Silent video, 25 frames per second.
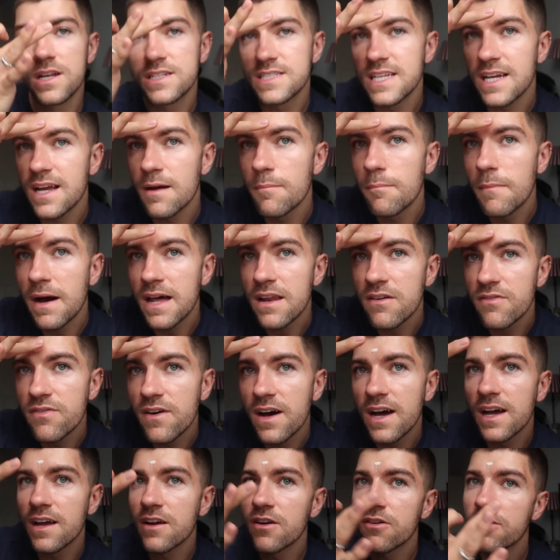It's like a
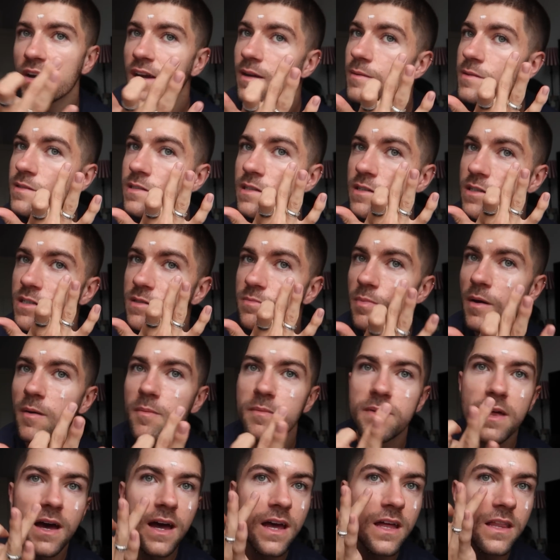mattifying cream, so just pop
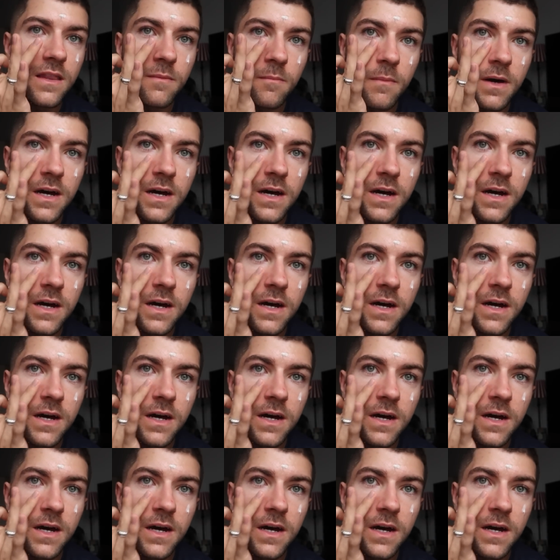that in